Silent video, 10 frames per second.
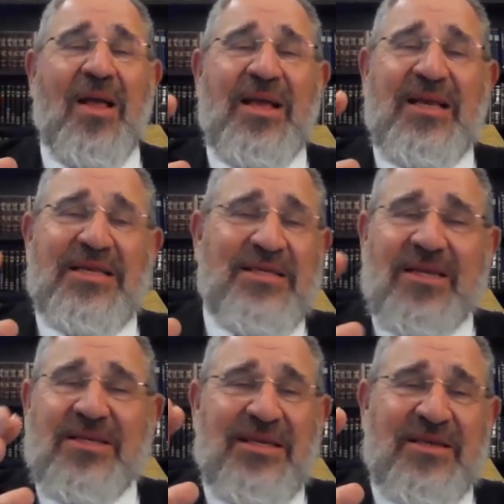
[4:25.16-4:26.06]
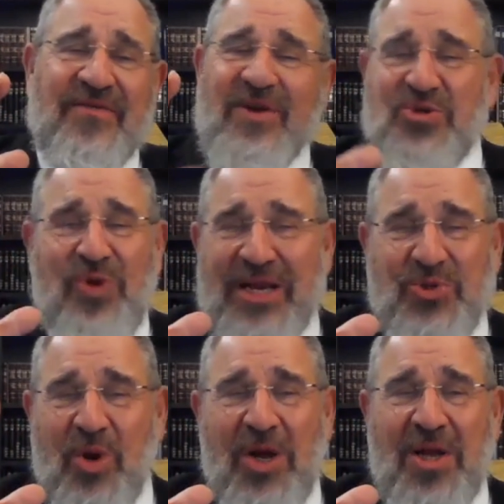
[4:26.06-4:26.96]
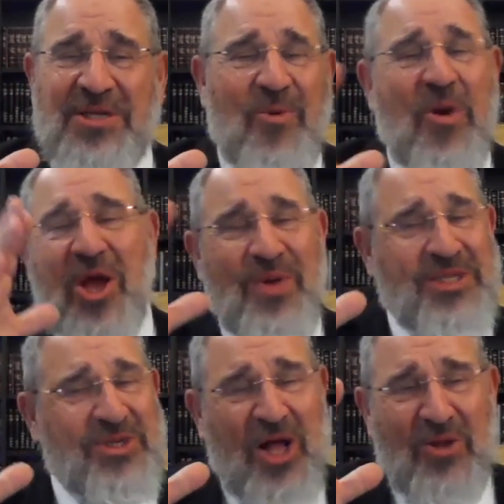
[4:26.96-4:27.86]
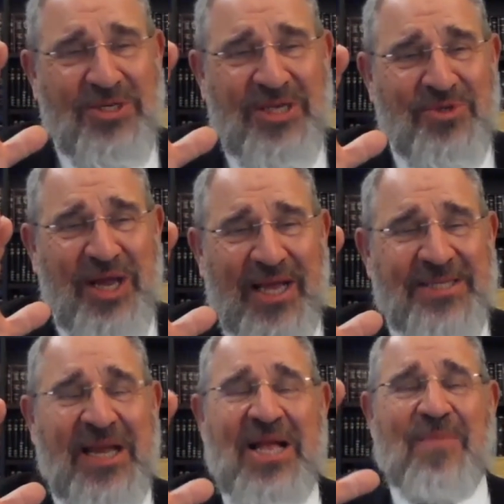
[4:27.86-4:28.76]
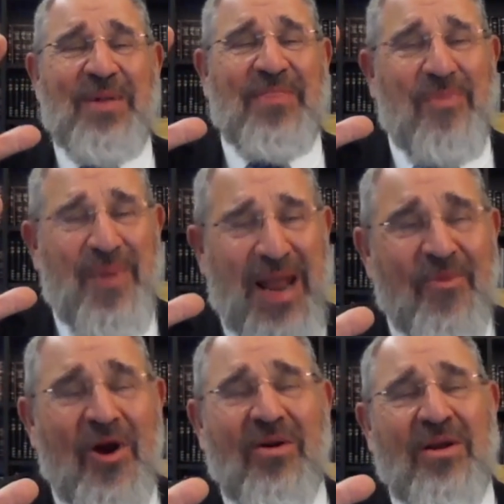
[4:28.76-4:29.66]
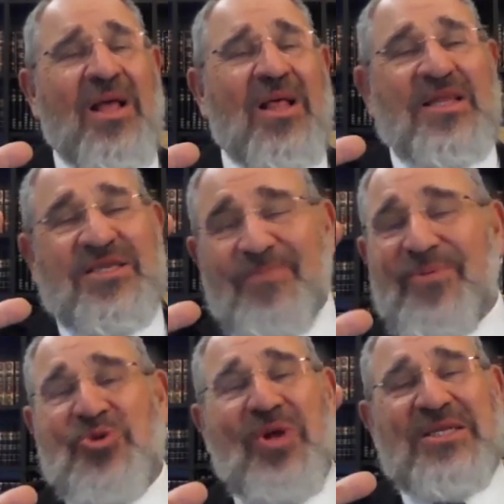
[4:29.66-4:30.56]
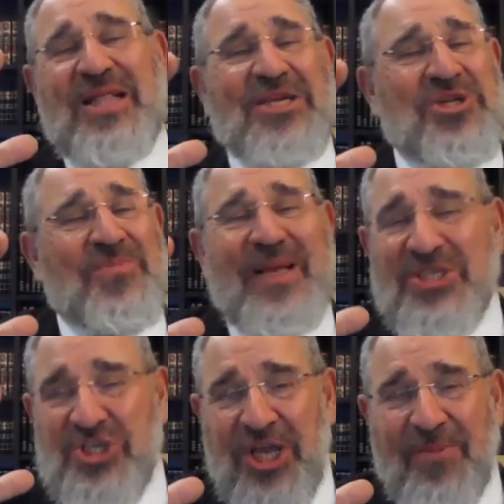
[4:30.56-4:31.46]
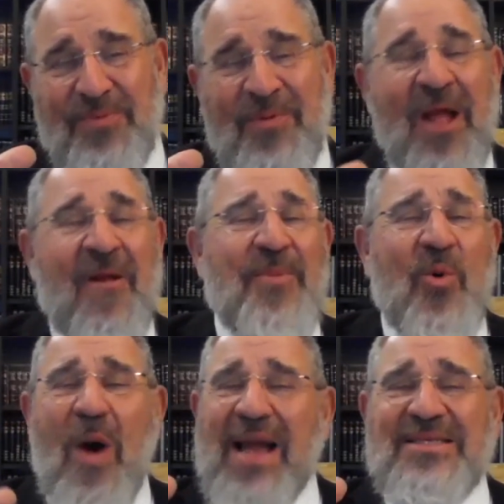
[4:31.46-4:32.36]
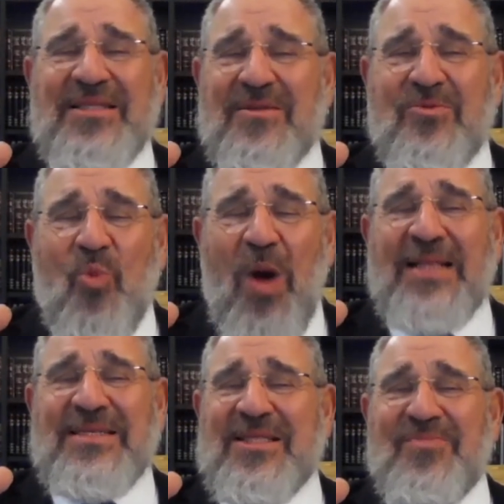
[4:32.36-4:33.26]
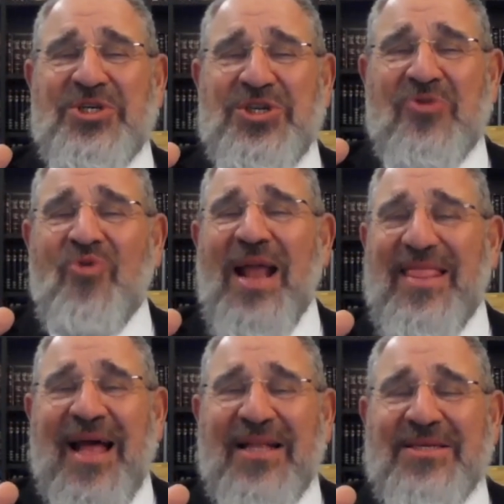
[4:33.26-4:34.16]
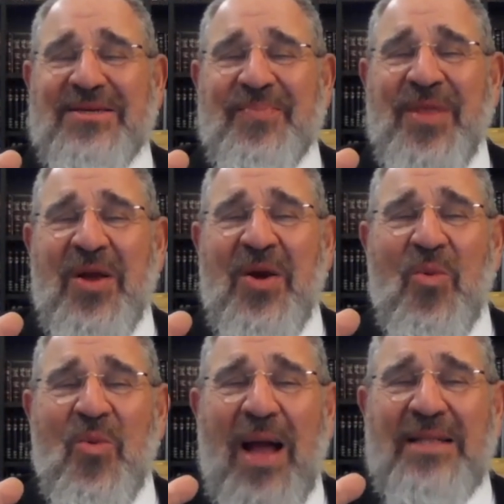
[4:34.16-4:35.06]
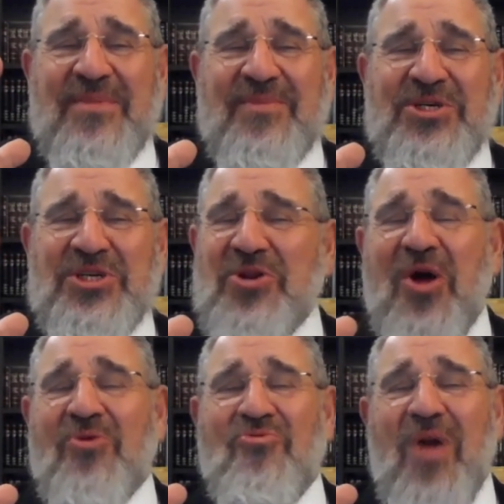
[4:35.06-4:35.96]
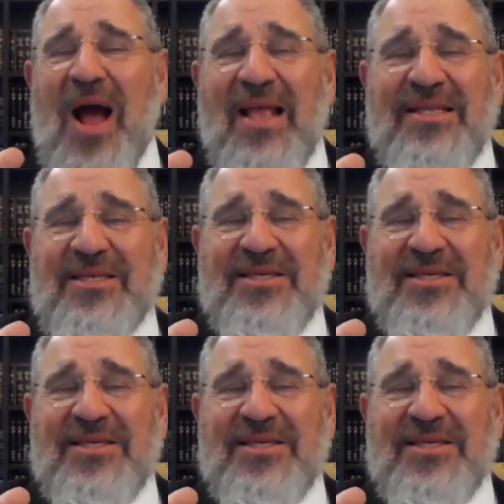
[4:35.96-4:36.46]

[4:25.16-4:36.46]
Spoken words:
is a very strange word, and I won't go into the whole subject. But bnei moron, the simple translation means sheep. But why did the Mishnah write that? Why did the Mishnah not write?